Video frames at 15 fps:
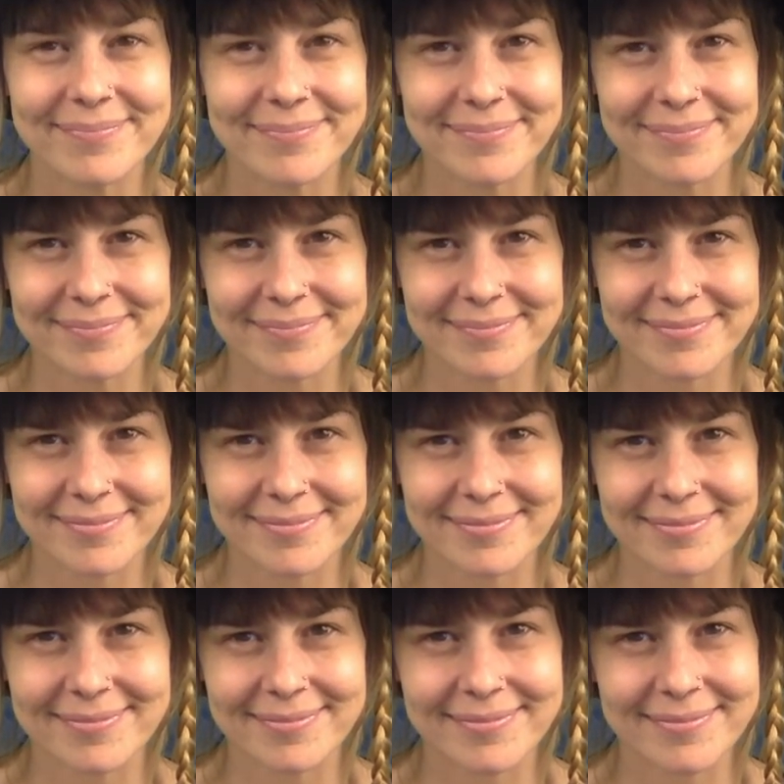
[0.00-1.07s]

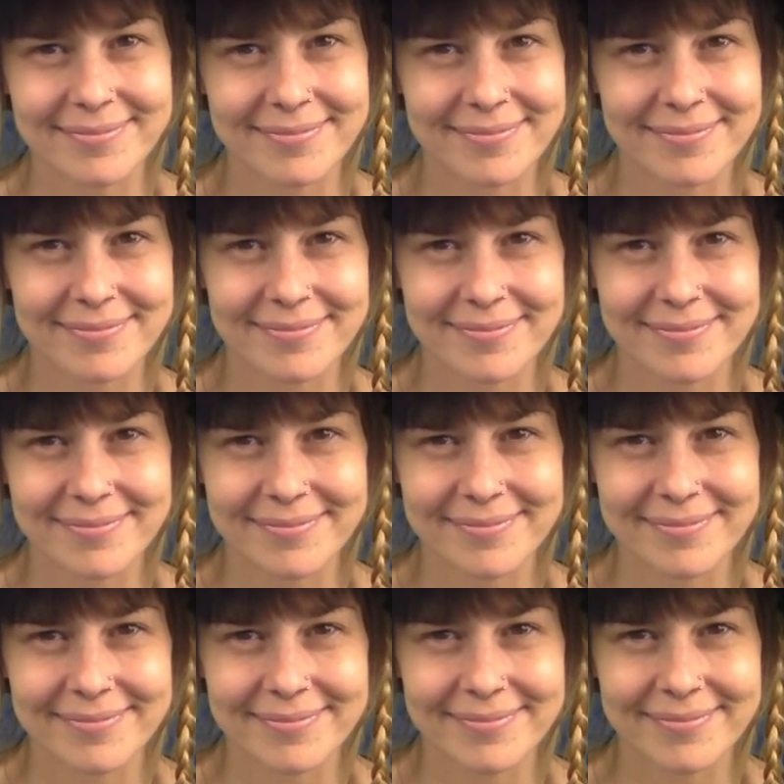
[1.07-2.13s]

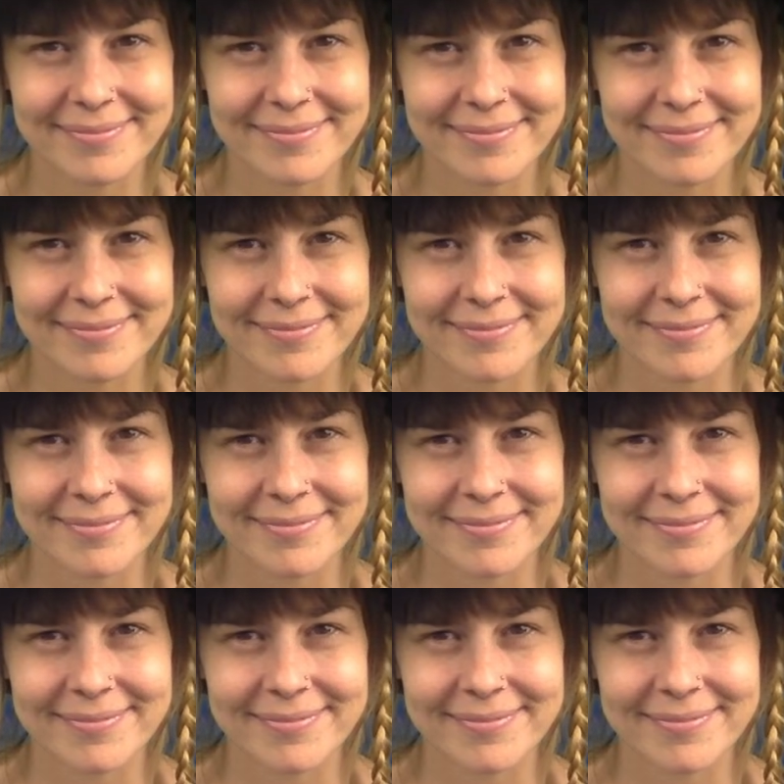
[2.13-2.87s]
Nothing is said.